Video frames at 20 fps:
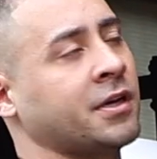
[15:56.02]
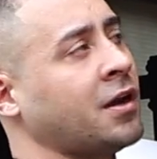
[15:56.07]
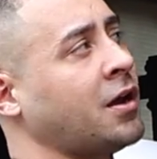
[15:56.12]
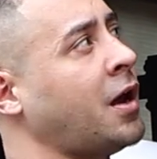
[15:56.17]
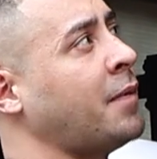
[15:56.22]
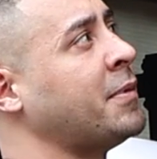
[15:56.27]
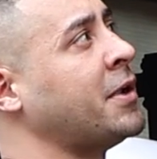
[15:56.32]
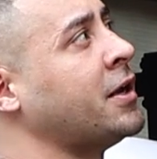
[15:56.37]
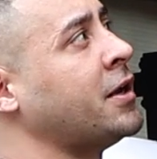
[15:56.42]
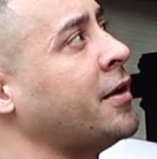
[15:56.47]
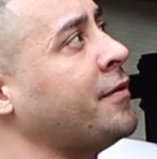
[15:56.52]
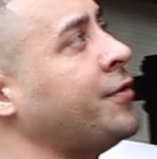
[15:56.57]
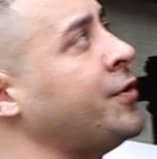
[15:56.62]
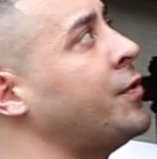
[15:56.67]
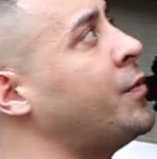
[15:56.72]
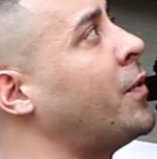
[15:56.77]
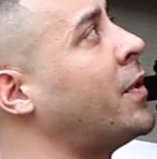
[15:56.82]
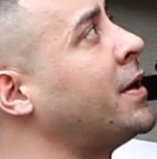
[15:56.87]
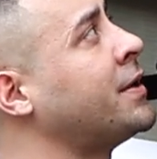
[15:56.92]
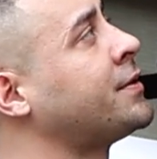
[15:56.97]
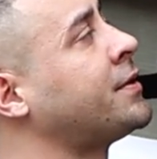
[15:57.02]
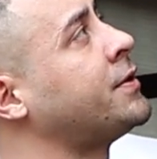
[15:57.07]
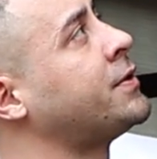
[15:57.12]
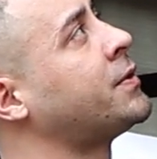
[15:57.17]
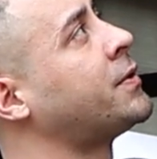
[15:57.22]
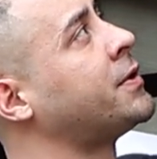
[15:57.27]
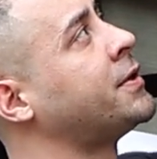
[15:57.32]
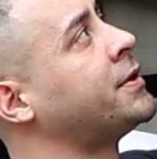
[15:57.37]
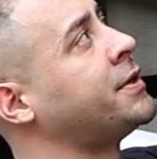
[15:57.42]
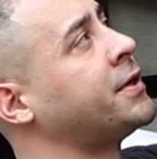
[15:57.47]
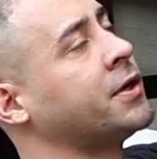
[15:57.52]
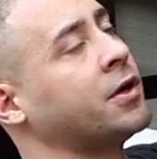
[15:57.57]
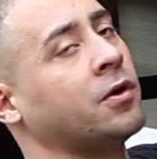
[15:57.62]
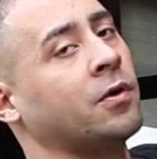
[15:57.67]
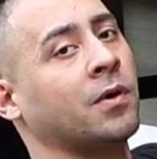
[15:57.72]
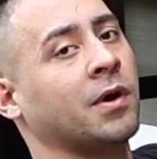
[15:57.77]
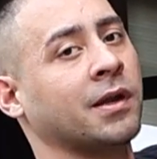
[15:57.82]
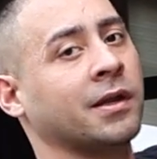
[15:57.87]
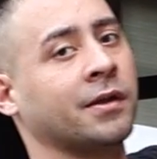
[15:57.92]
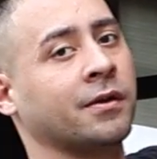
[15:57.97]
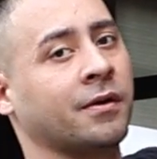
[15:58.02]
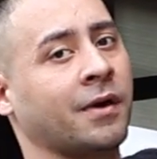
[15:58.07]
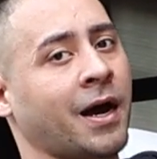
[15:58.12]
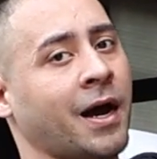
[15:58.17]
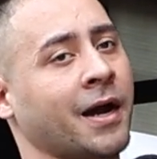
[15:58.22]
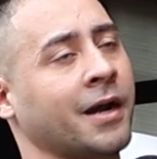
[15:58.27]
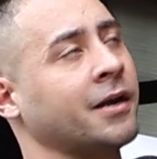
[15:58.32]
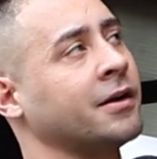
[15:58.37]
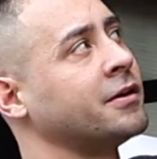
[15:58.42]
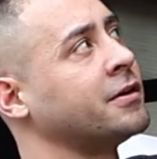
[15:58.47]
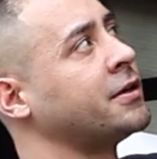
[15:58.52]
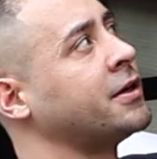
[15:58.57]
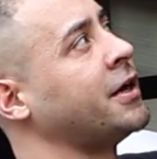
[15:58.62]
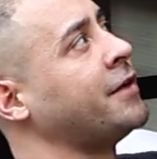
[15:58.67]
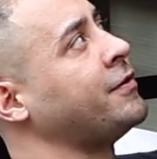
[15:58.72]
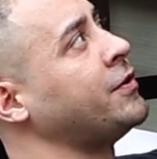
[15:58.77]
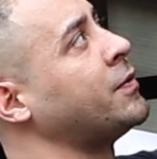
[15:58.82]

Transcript: I mean, if you want the door to go a little higher, if